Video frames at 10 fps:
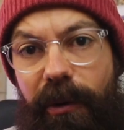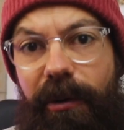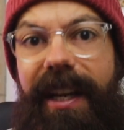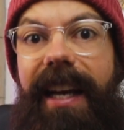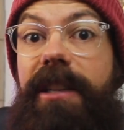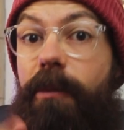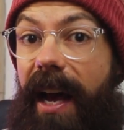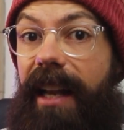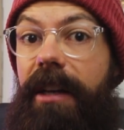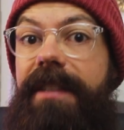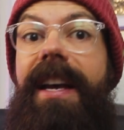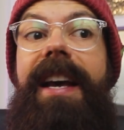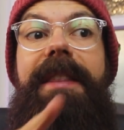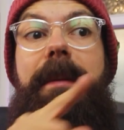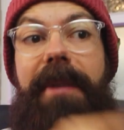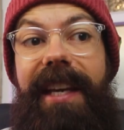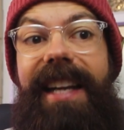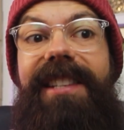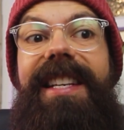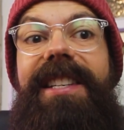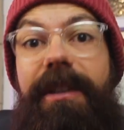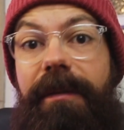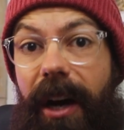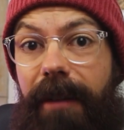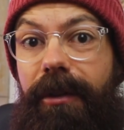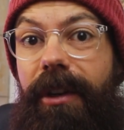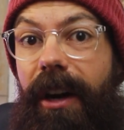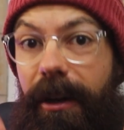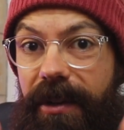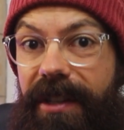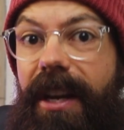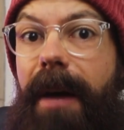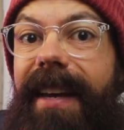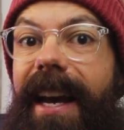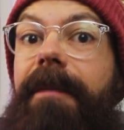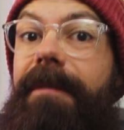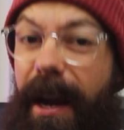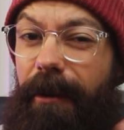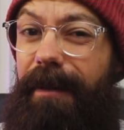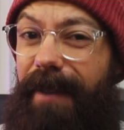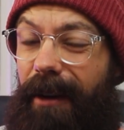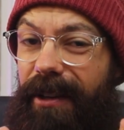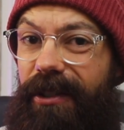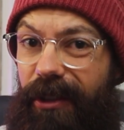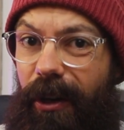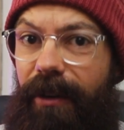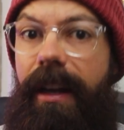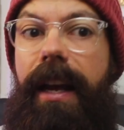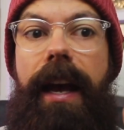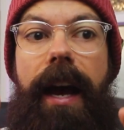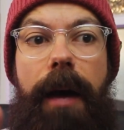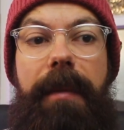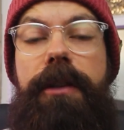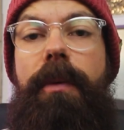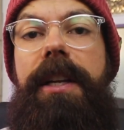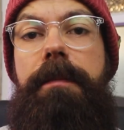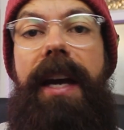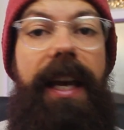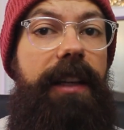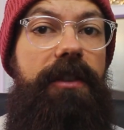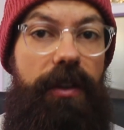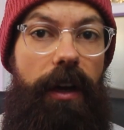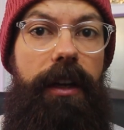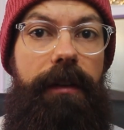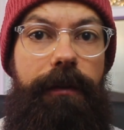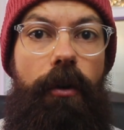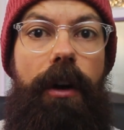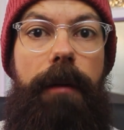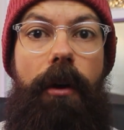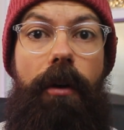Toolkit, as well as the PhD PhD survival guide, which is coming out very, very soon, um, as well as my insider forum.